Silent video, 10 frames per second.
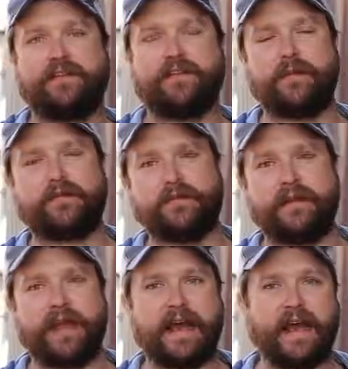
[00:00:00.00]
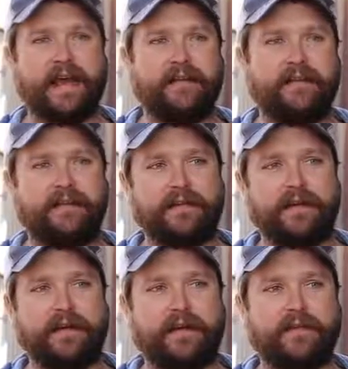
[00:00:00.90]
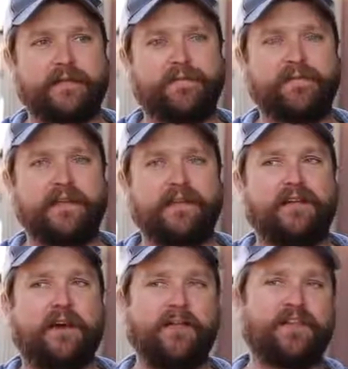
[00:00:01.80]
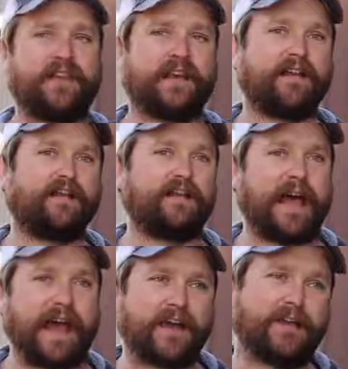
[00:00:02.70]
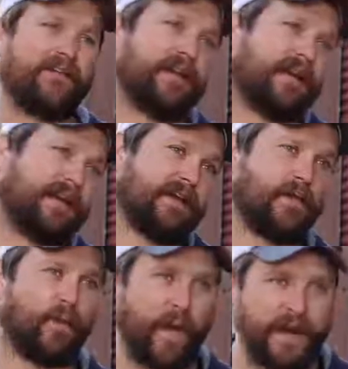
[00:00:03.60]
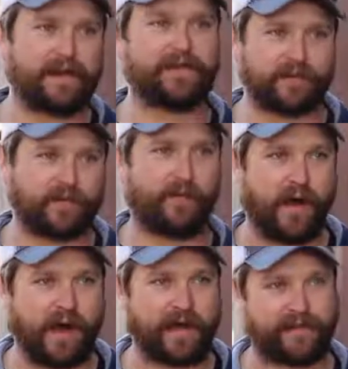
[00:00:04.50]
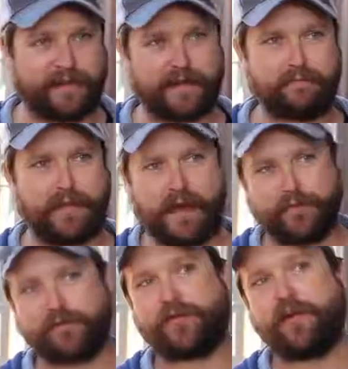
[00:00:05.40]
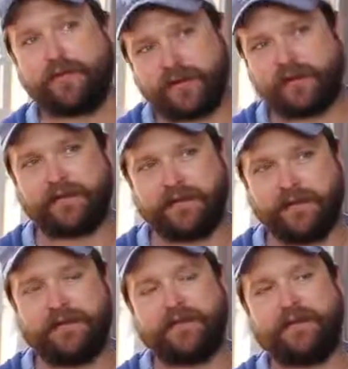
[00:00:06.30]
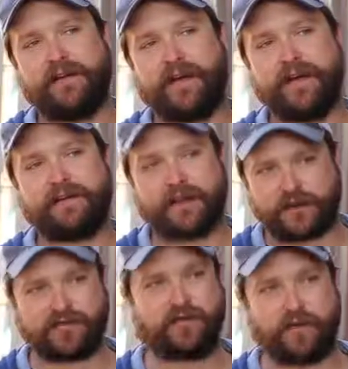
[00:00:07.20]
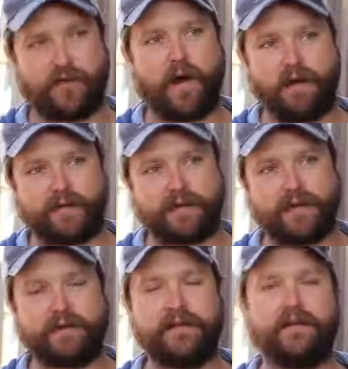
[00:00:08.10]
stems really add almost like a lacquery weight to the wine, like a mouth coating textural quality,